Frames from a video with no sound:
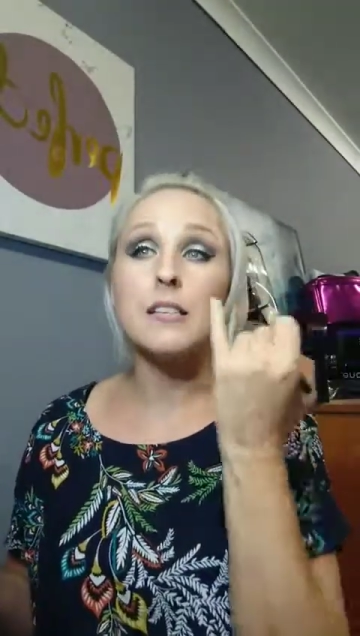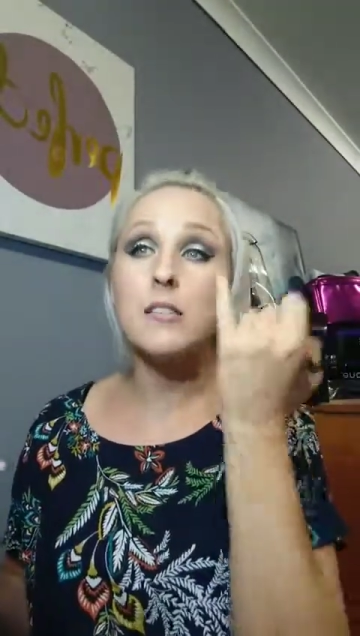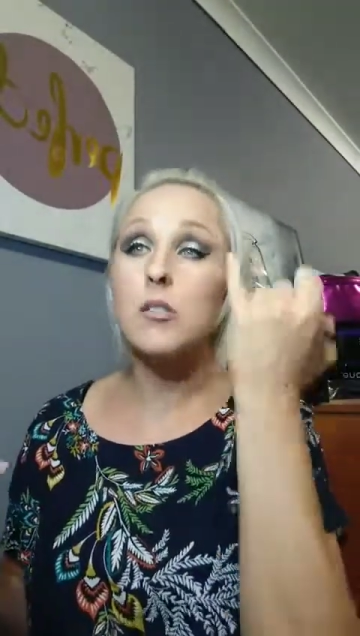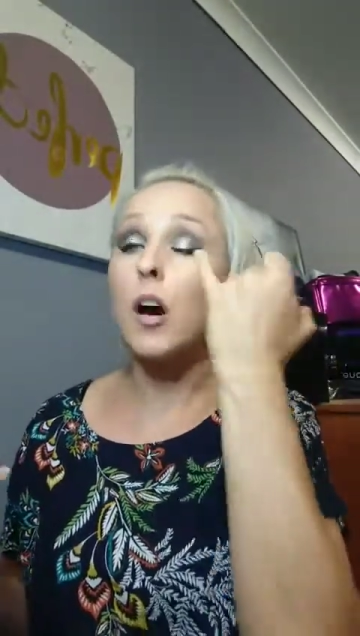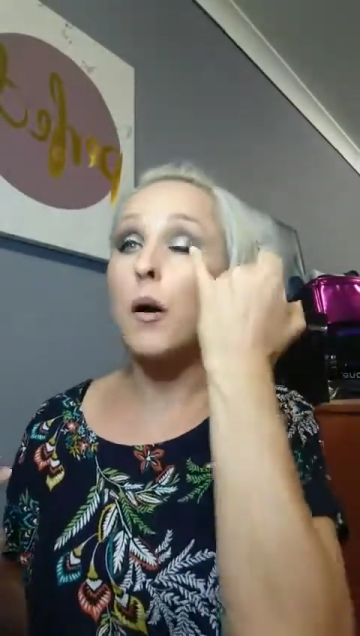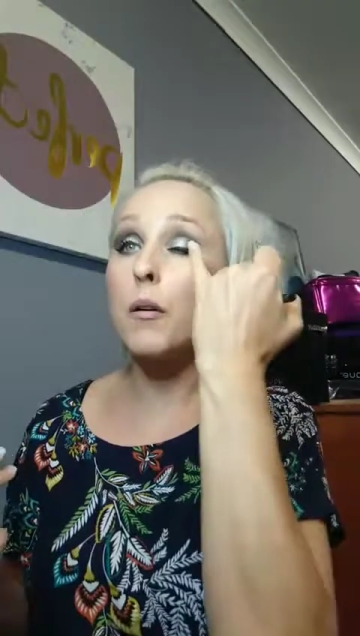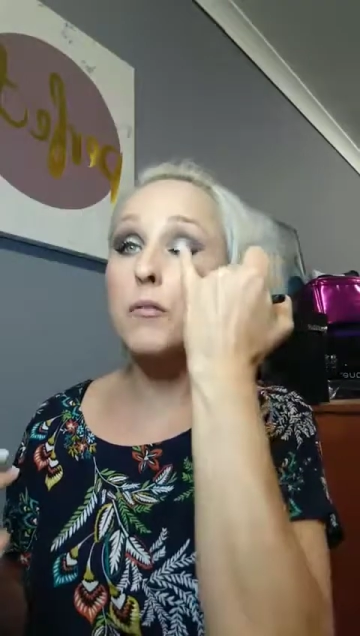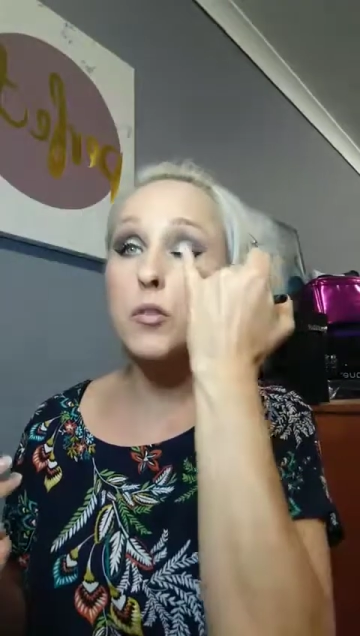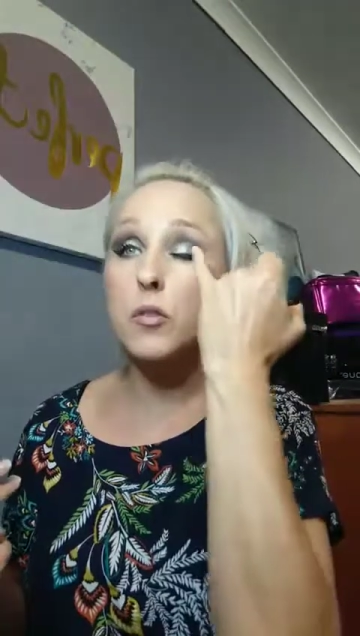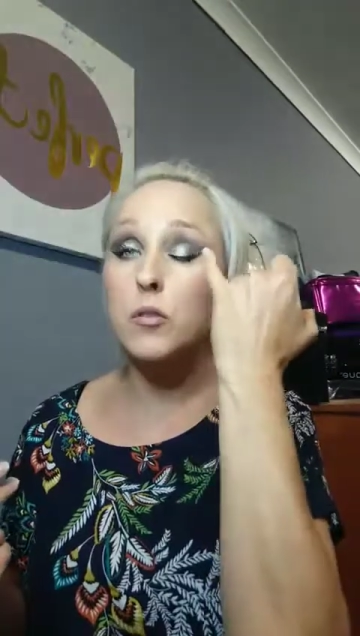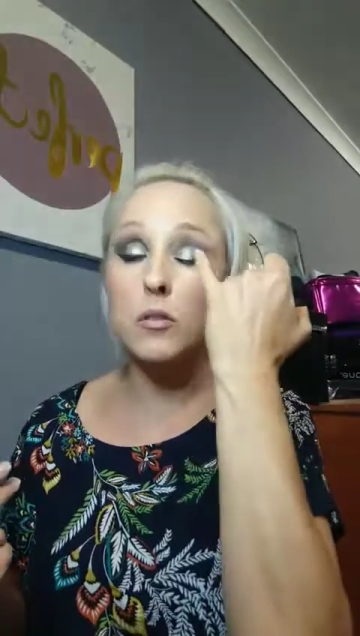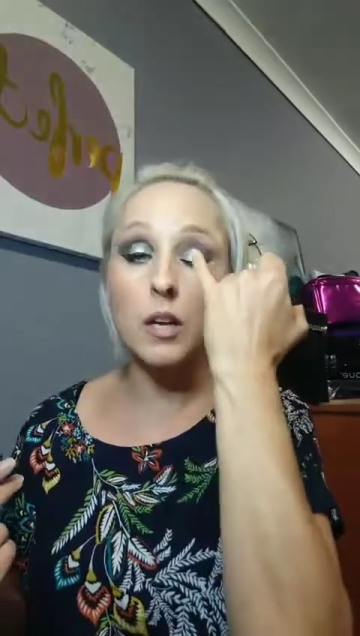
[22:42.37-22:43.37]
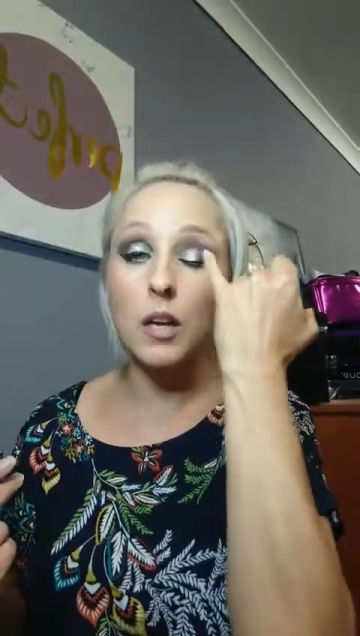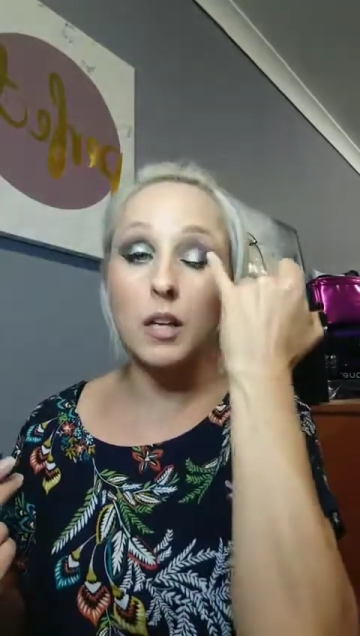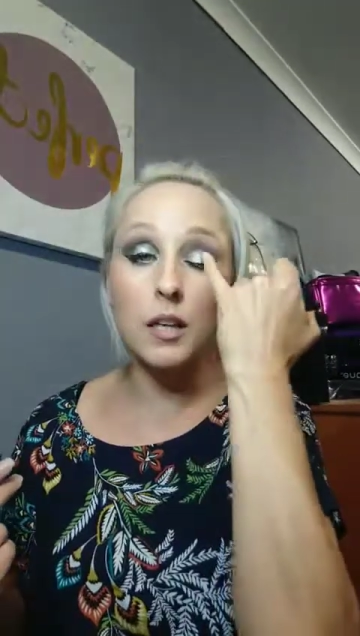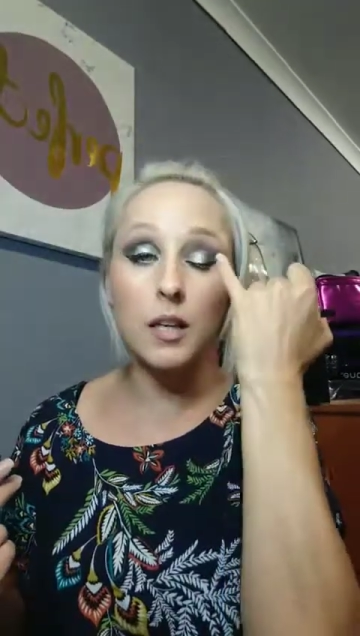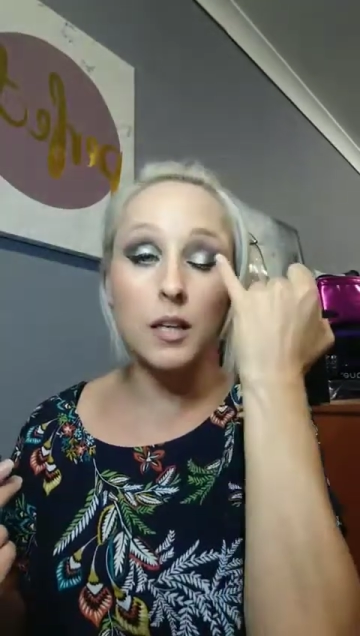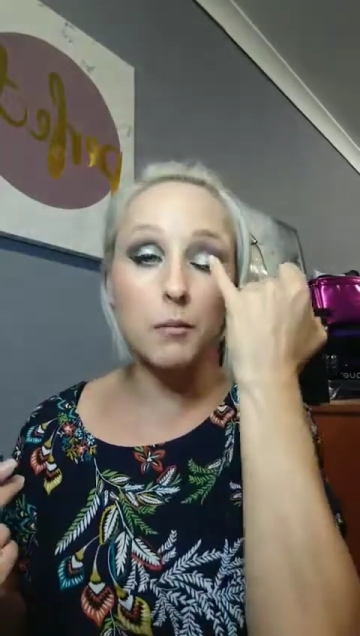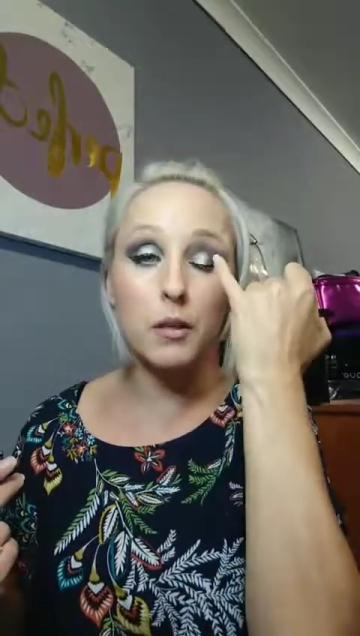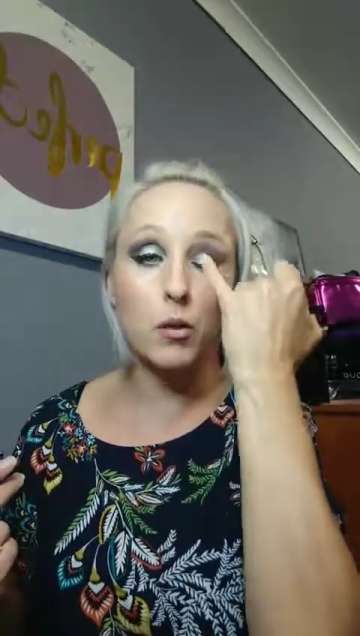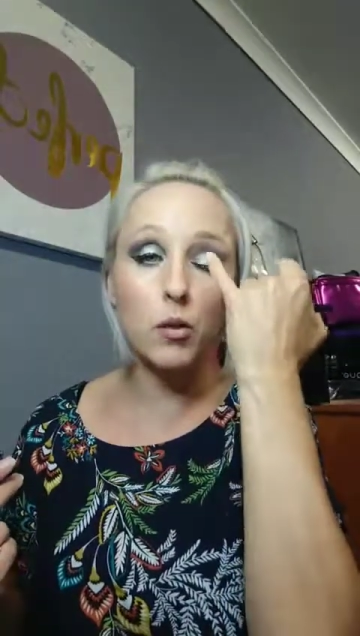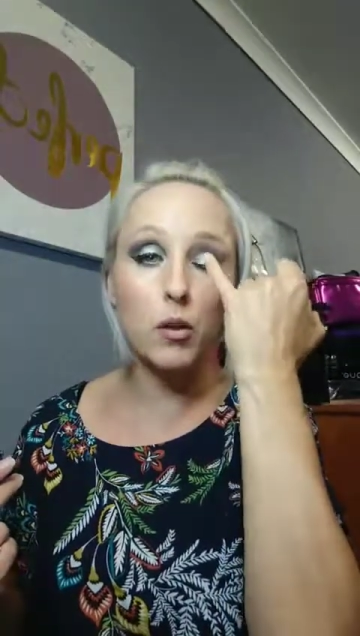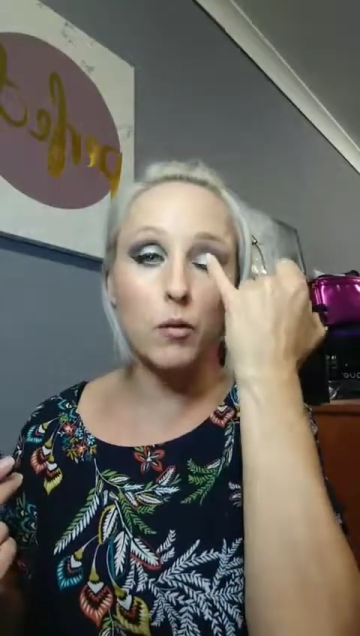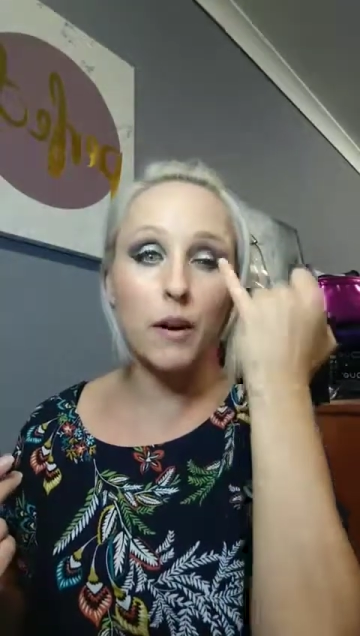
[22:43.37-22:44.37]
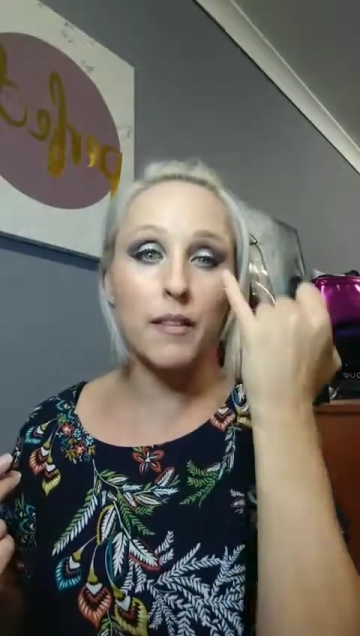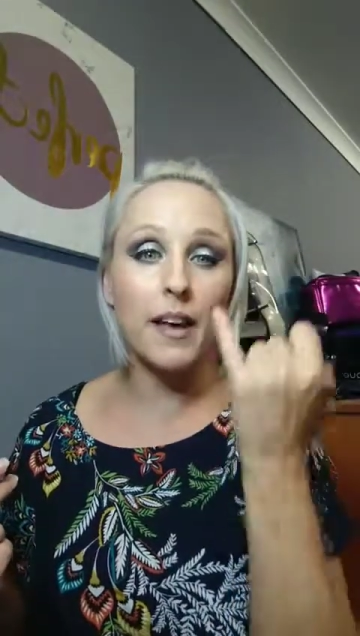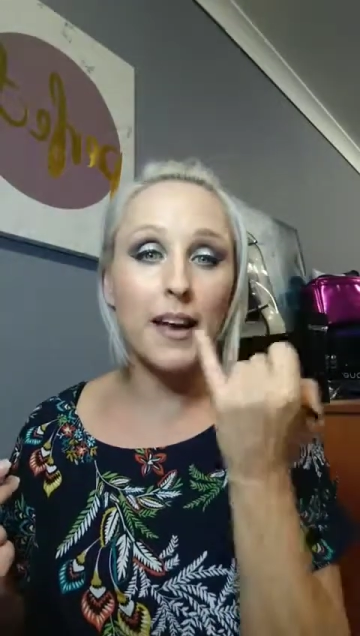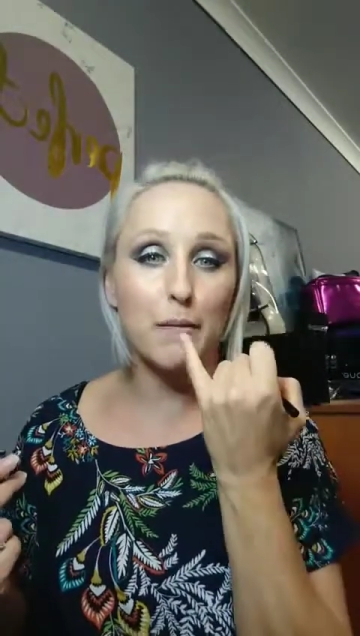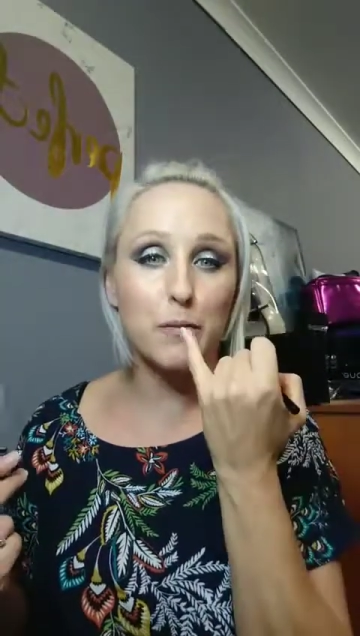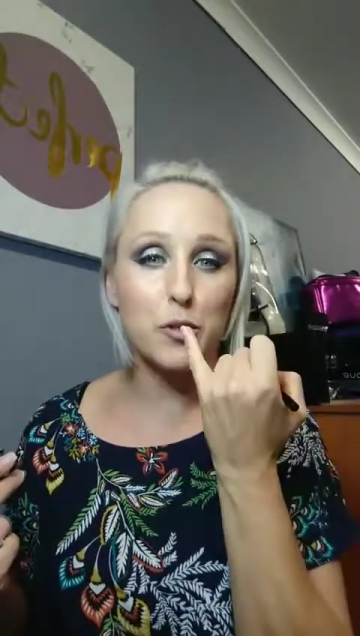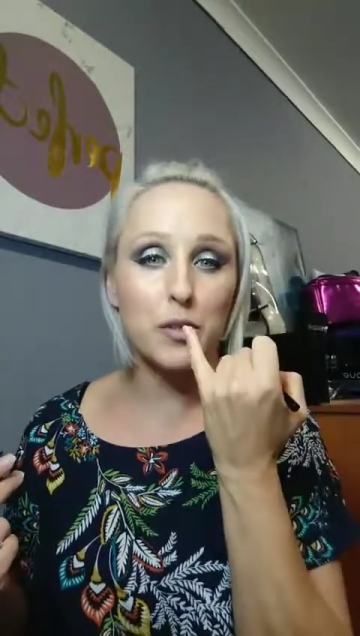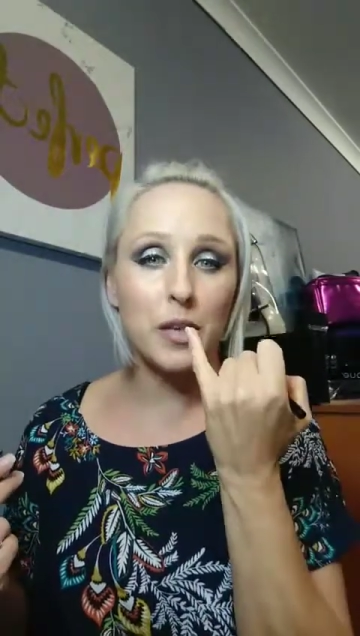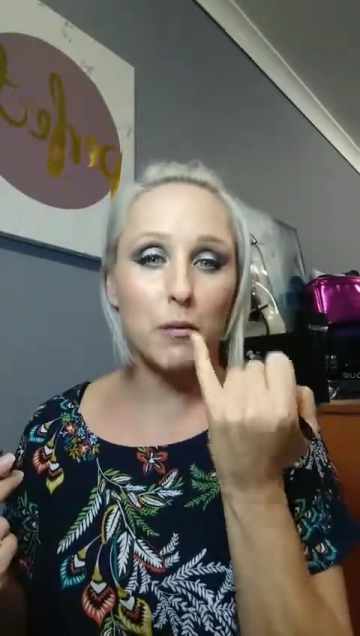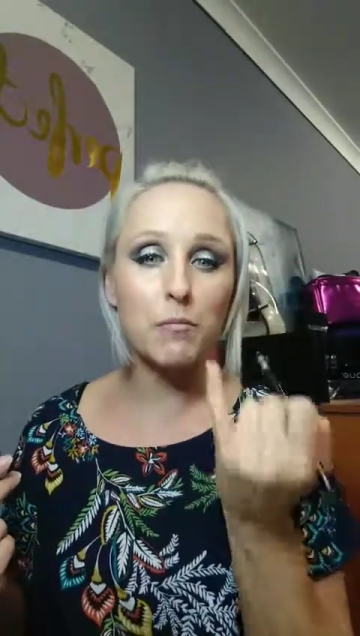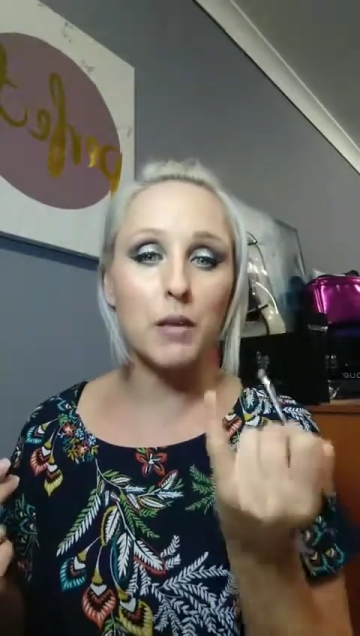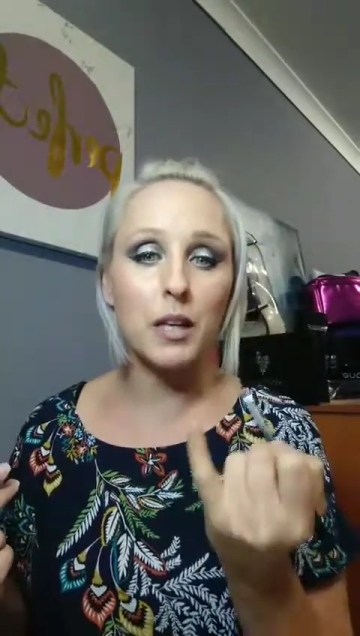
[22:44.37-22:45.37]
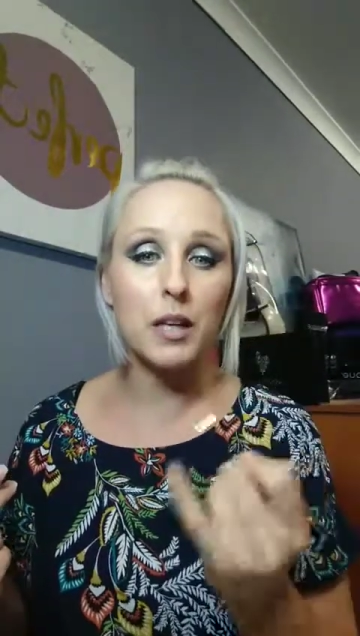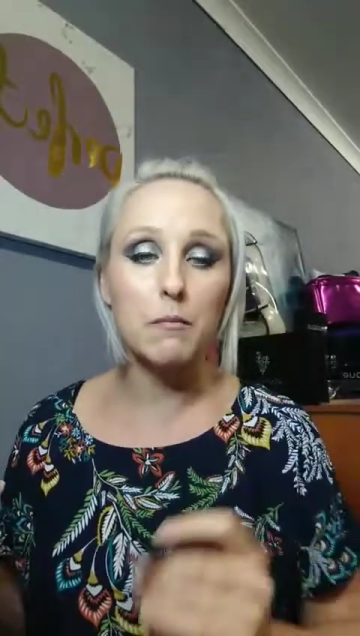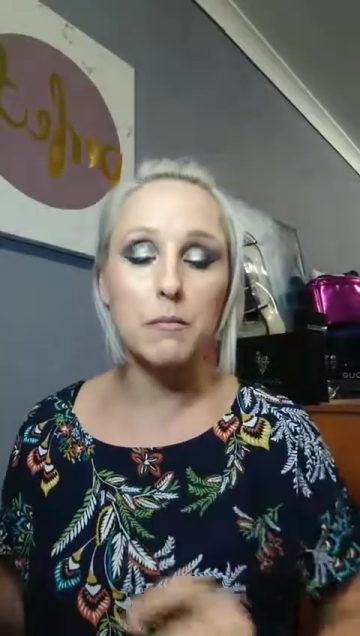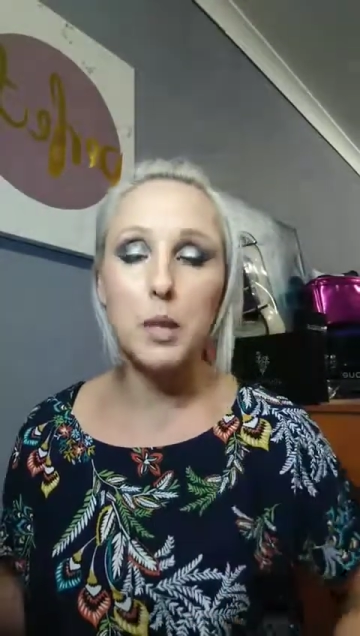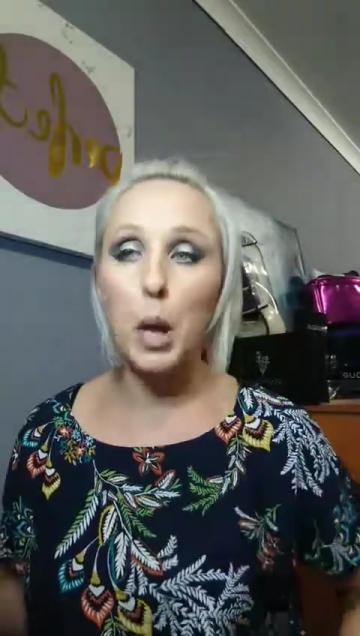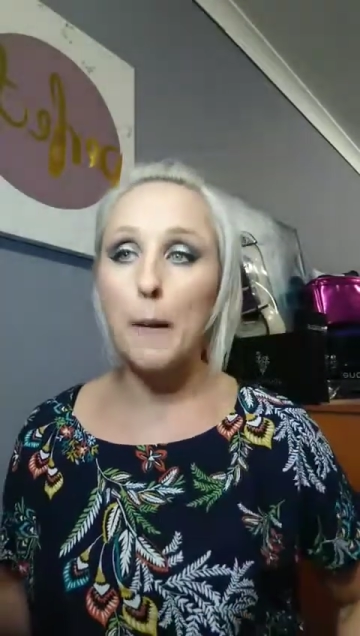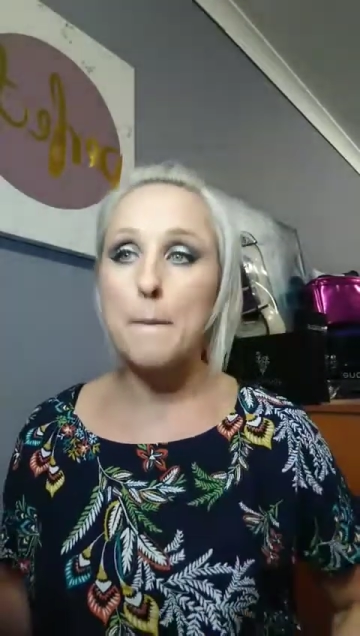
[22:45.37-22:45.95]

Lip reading: So I've just done that little bit of colour right there. I'm doing that with my lips.